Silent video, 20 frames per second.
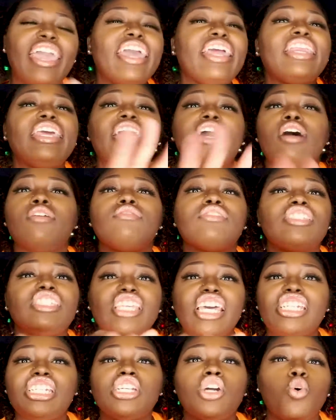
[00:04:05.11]
any
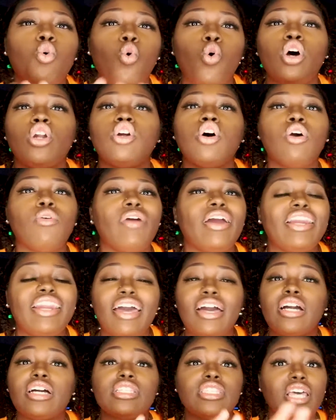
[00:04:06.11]
conversation going on right
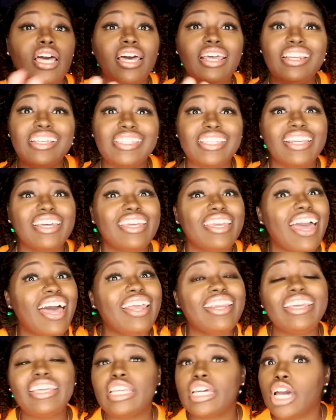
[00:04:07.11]
now? Because honestly,
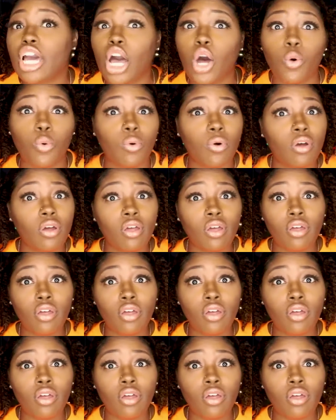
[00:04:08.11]
y'all need to go.